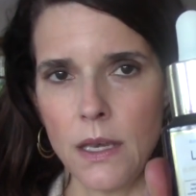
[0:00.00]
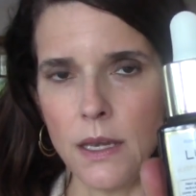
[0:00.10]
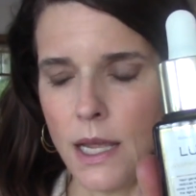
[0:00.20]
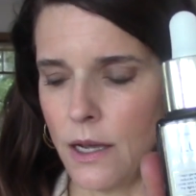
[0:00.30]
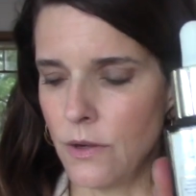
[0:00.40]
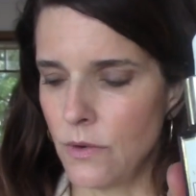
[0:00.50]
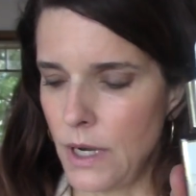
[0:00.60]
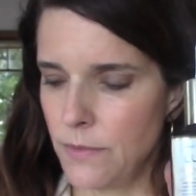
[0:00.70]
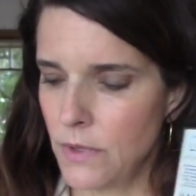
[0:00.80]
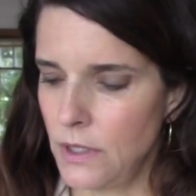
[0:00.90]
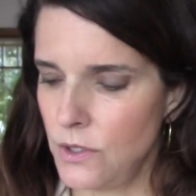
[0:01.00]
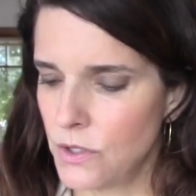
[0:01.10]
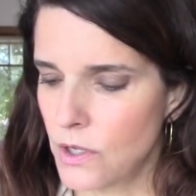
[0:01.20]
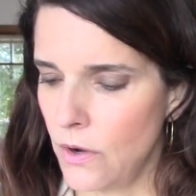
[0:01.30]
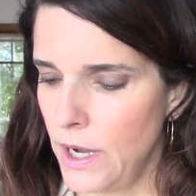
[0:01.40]
Now, I'm going to
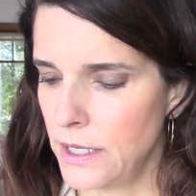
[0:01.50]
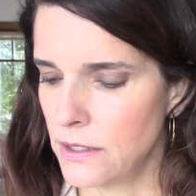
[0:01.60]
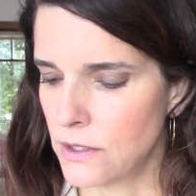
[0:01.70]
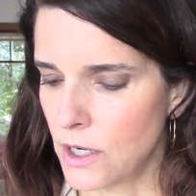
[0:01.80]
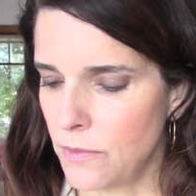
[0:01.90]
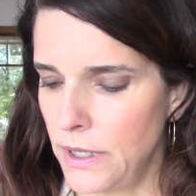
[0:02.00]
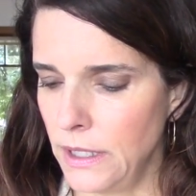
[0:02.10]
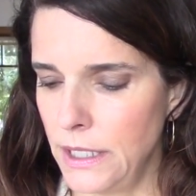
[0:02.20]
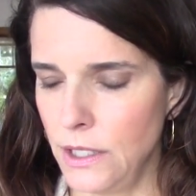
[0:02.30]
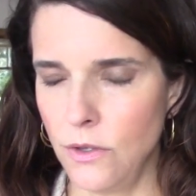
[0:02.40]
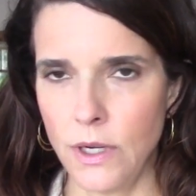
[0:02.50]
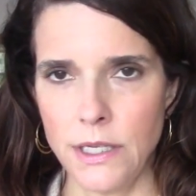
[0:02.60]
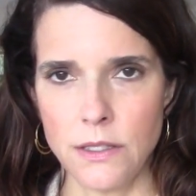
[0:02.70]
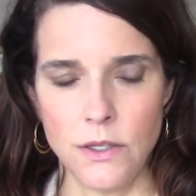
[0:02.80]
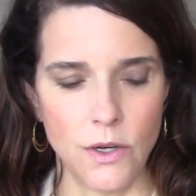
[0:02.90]
just go ahead and start by letting you
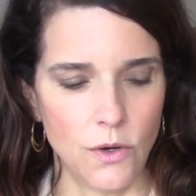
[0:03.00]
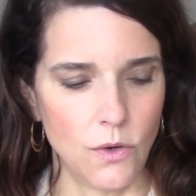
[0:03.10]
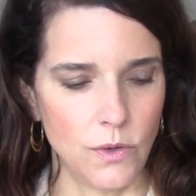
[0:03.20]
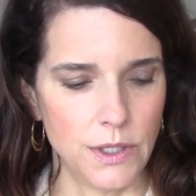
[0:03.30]
guys know,